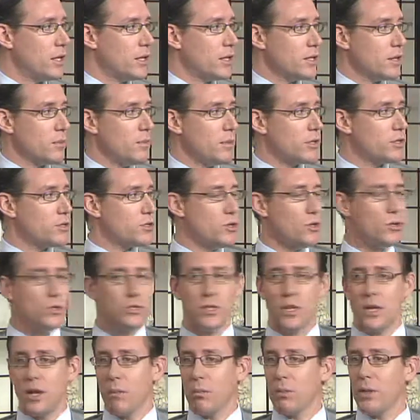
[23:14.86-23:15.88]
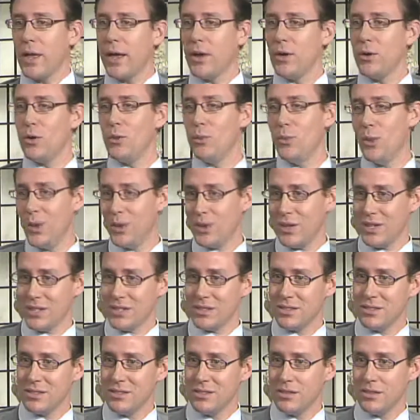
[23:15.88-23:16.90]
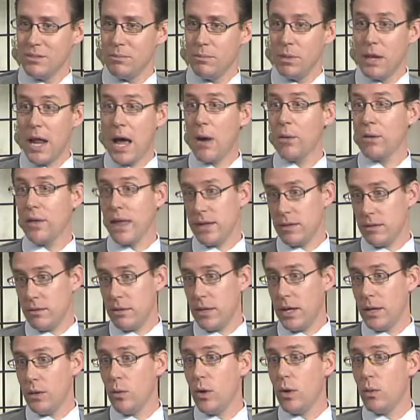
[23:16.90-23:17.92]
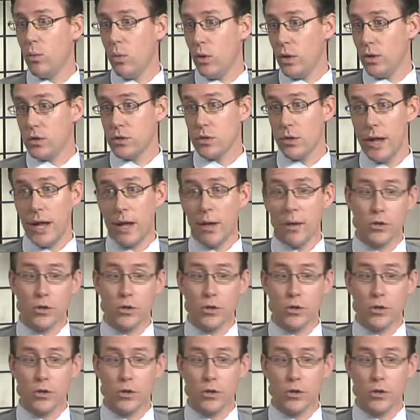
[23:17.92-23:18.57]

the mixed use didn't apply to new buildings, but now that it would. So now a